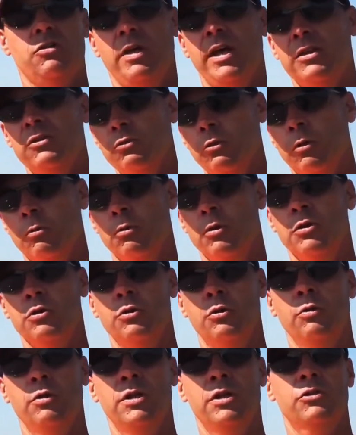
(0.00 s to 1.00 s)
And so that's what
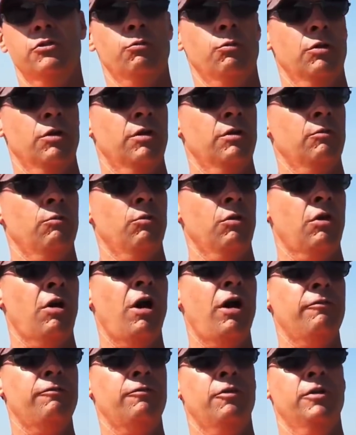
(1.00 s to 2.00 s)
we're doing is we're
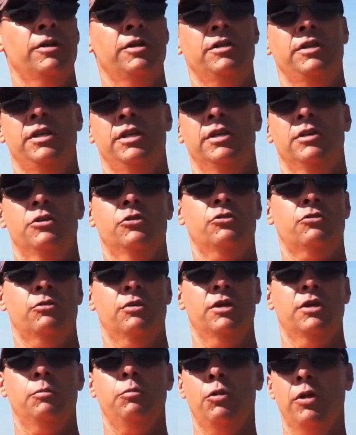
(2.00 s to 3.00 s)
we're offering the
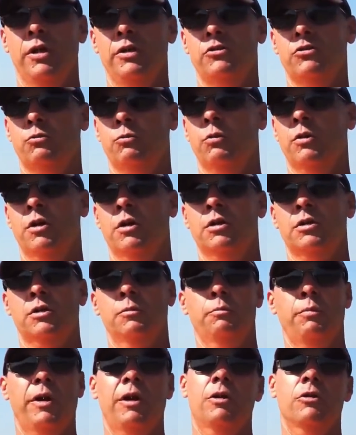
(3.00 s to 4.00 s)
industry a place where
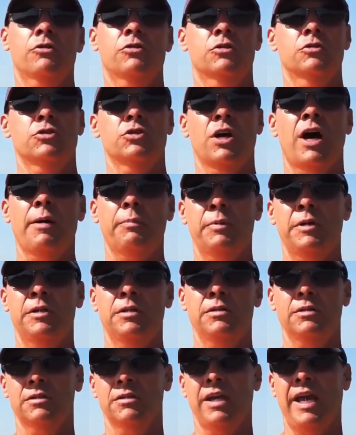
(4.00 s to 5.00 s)
comparison
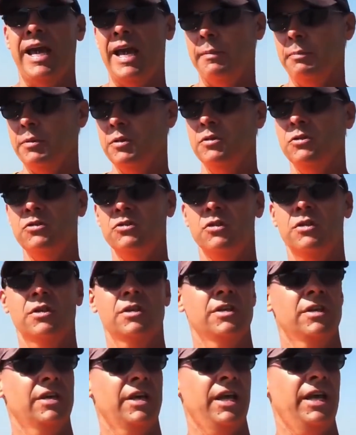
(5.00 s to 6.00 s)
shopping happens
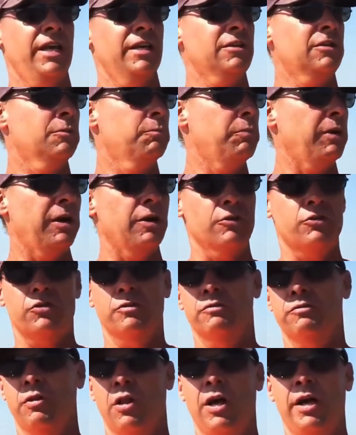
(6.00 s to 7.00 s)
and
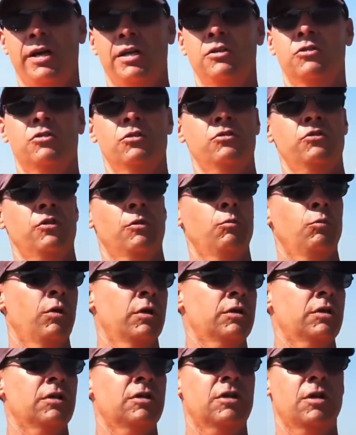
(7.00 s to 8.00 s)
comparison flying. So
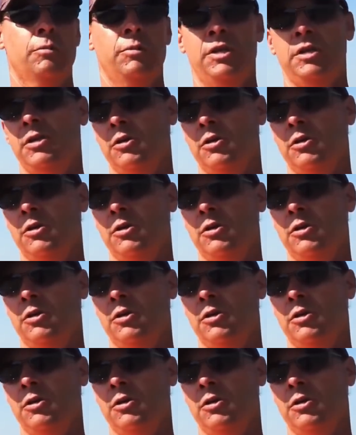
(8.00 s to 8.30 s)
someone could